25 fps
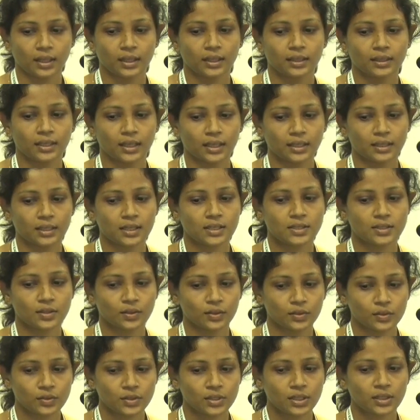Then the
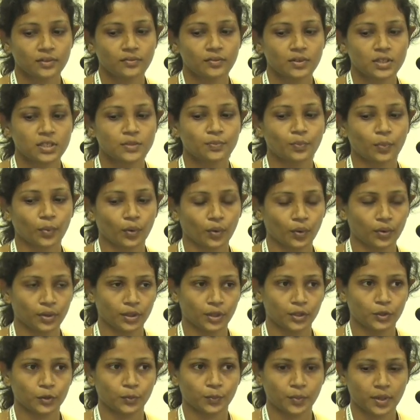solution was poured
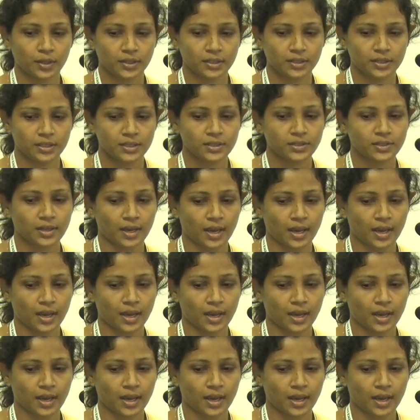into petri dish